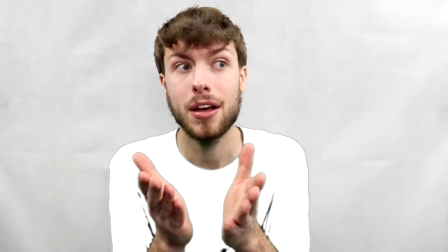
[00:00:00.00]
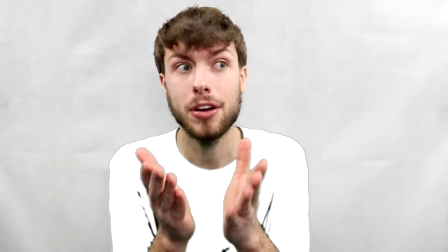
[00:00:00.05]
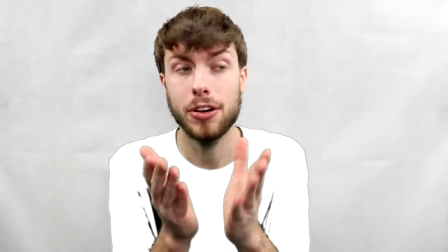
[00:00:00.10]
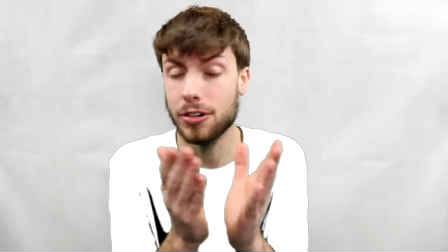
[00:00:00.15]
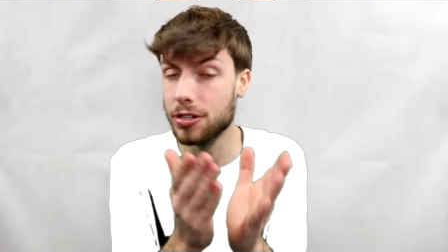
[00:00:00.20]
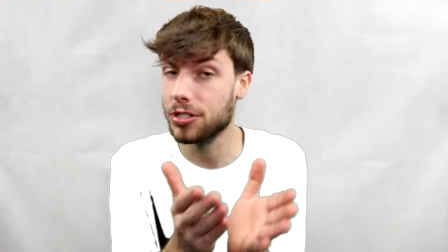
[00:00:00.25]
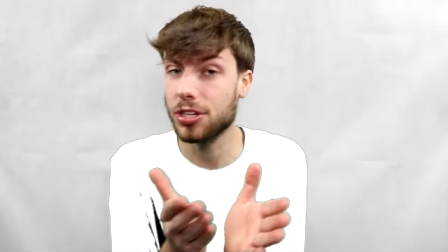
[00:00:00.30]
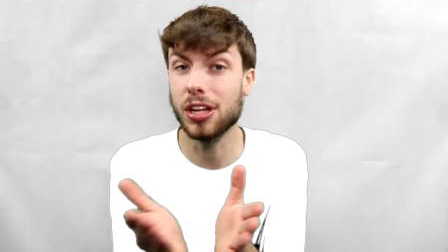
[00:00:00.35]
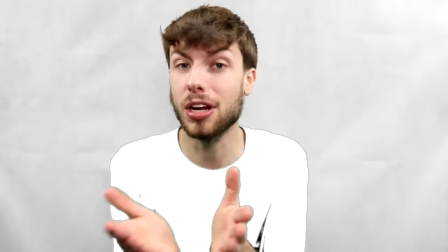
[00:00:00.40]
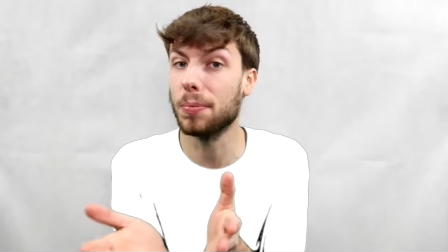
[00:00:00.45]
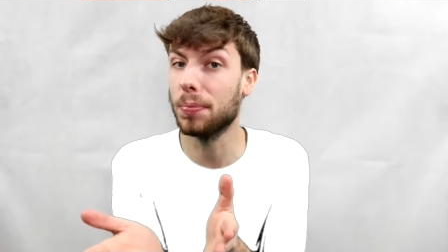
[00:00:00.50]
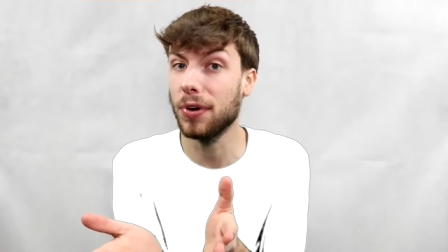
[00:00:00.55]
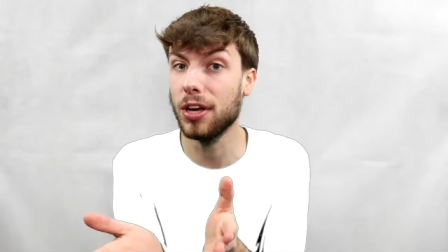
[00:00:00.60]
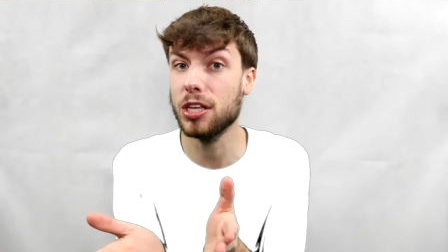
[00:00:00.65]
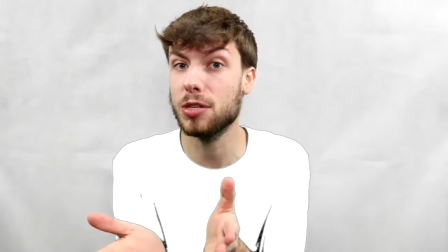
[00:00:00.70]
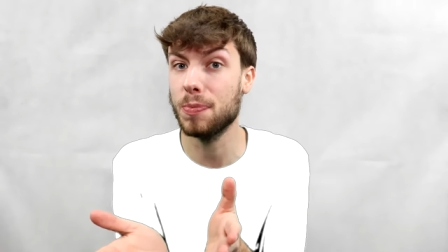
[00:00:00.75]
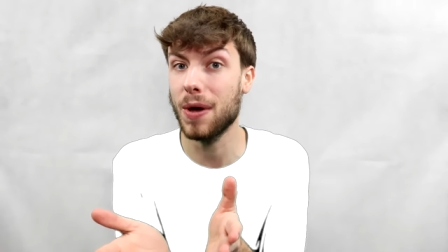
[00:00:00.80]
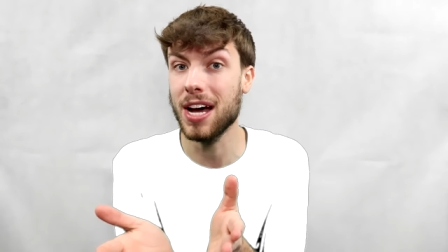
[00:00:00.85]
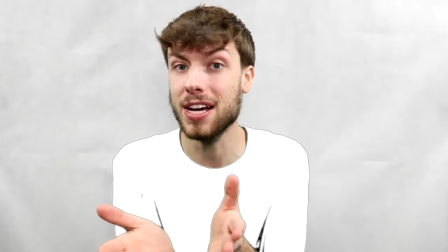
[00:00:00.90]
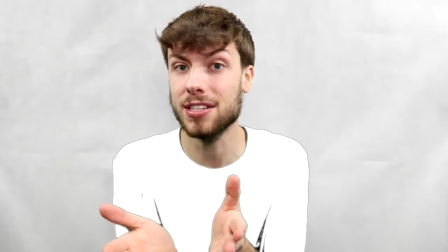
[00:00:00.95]
you're just gonna
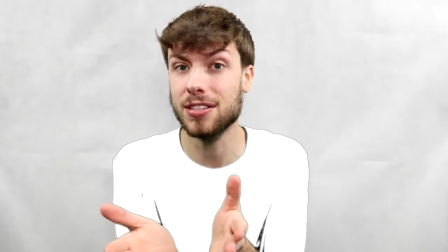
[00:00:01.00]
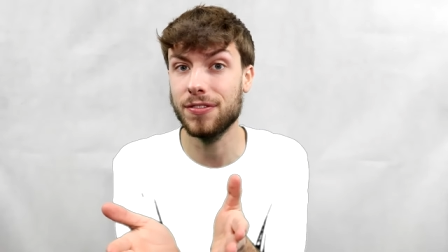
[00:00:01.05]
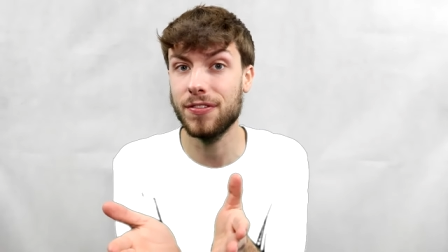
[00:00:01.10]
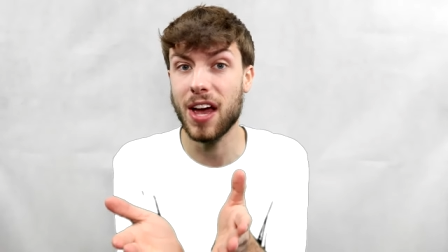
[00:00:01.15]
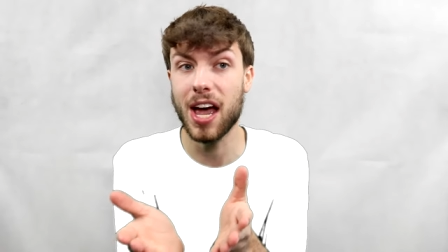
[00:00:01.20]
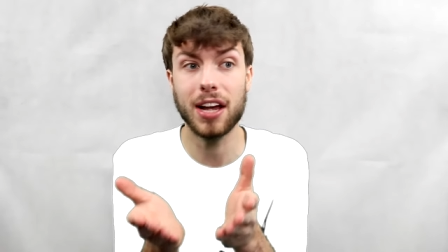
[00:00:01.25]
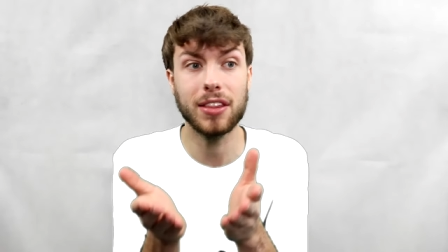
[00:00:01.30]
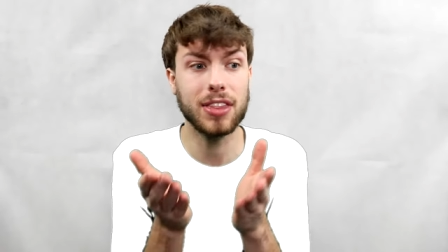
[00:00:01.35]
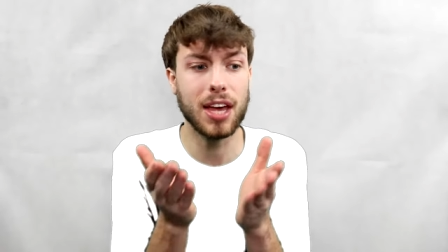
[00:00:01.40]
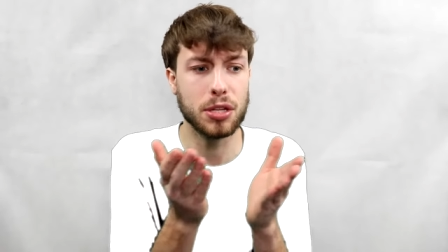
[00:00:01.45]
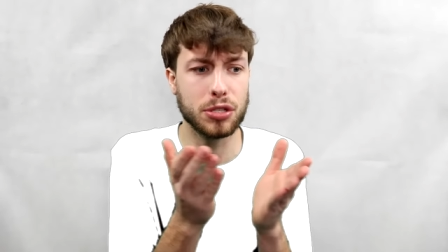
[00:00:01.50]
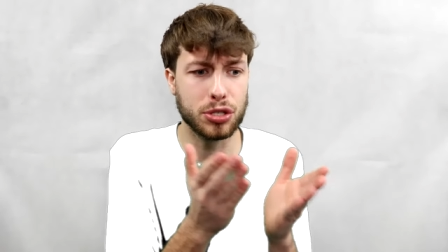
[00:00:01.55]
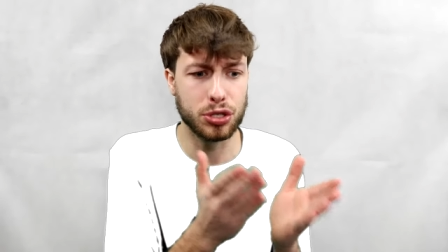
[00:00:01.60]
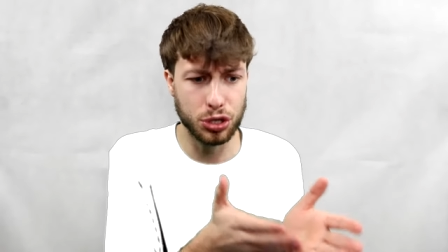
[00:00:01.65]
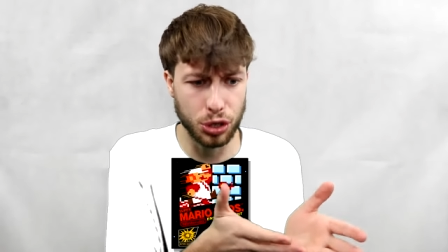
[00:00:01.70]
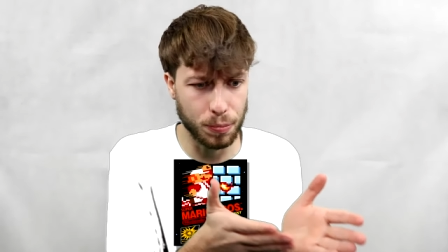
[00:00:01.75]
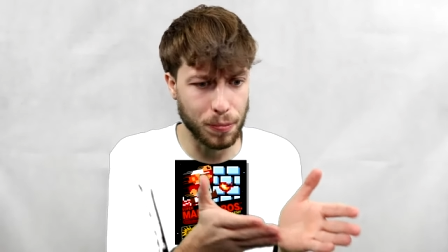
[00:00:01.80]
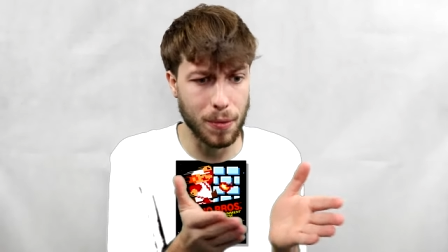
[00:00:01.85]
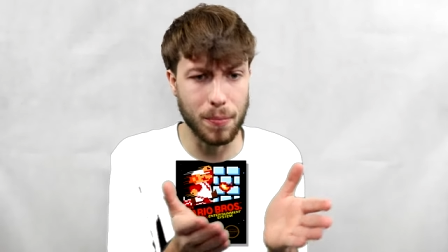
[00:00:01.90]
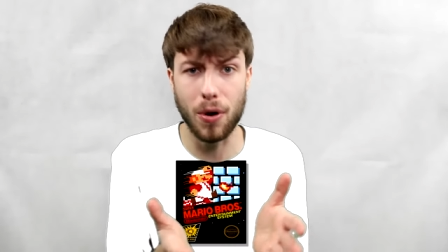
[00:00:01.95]
breeze past the fact that
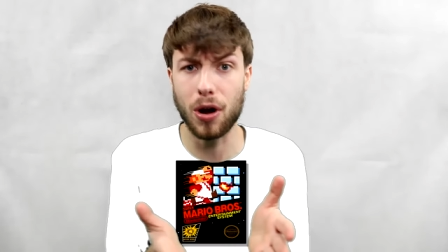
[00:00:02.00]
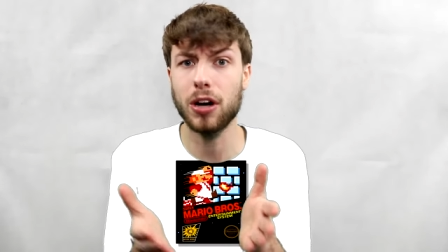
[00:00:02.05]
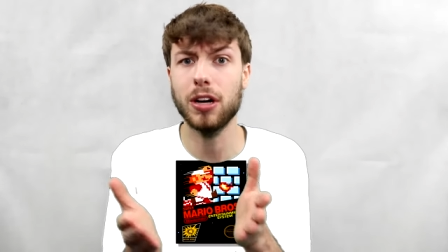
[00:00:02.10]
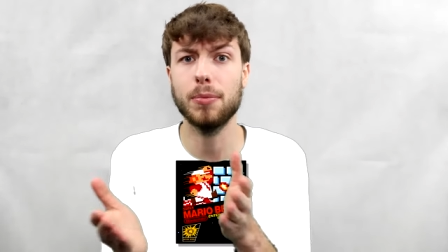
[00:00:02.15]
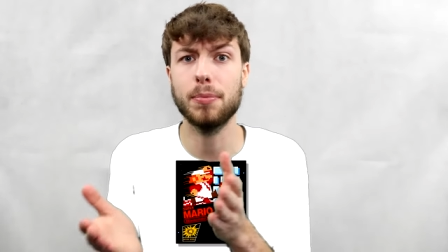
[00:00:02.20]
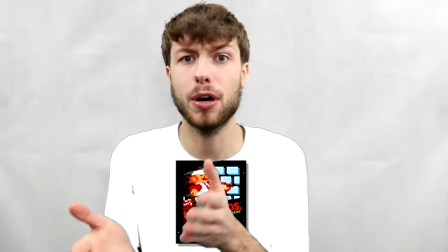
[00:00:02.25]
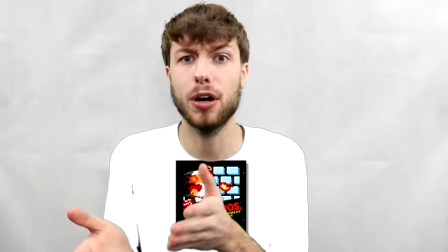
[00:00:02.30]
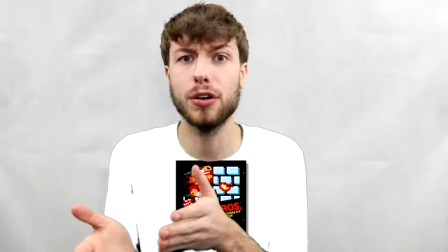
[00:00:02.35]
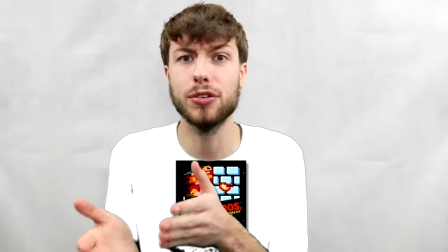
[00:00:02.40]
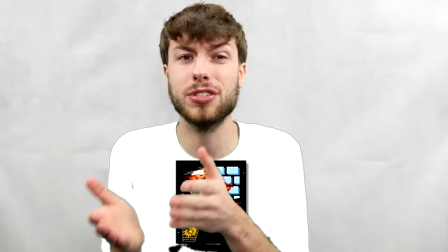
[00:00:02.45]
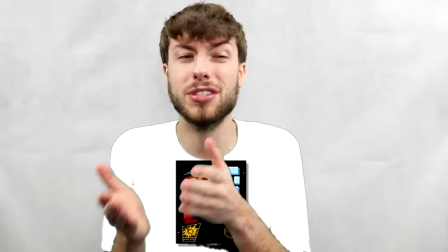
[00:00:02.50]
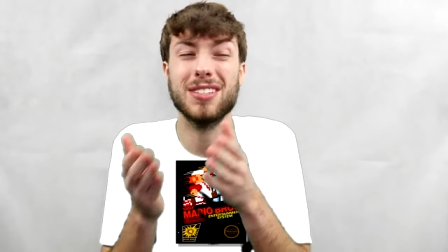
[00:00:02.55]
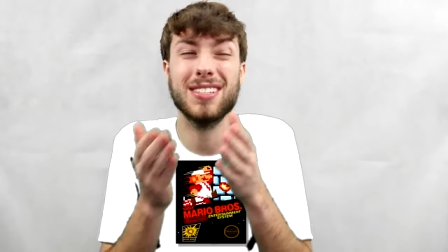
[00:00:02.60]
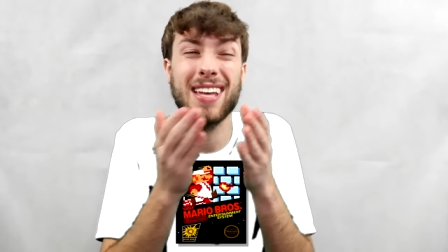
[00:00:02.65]
Super Mario Bros.